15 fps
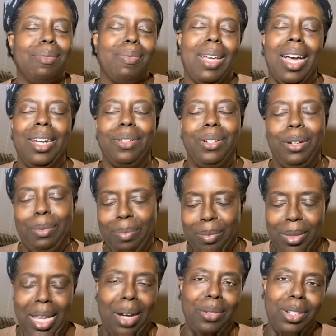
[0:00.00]
I don't know.
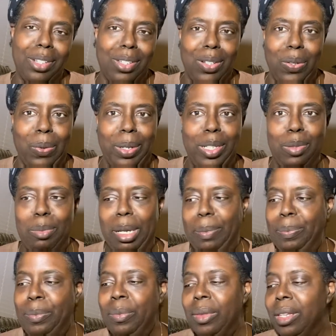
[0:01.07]
Now it just annoys me.
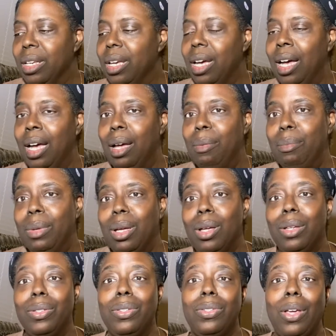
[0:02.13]
Um,
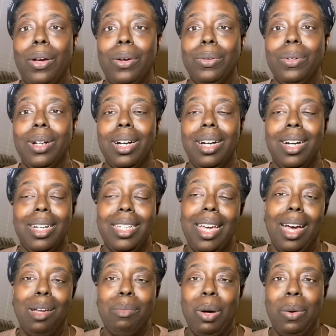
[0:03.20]
so, uh,
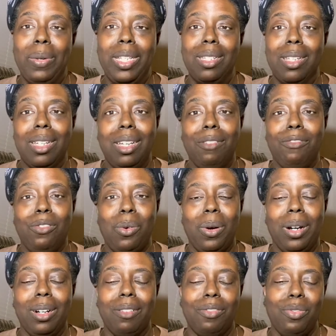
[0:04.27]
yeah, I'm always looking
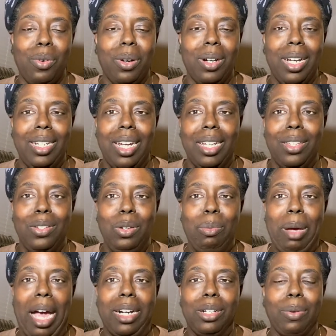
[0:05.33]
for, for a nice new
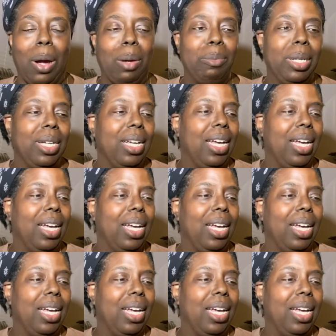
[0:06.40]
backdrop.